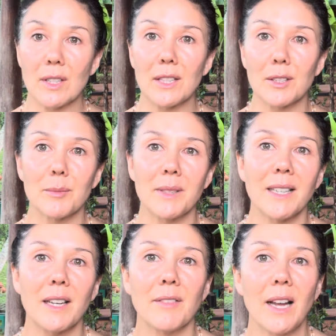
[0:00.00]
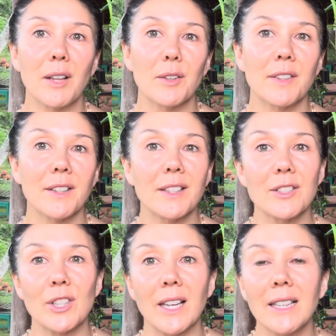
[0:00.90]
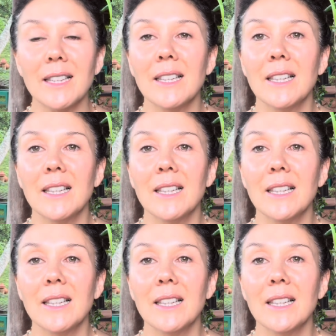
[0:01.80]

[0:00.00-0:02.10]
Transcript: little bit of aloe vera gel.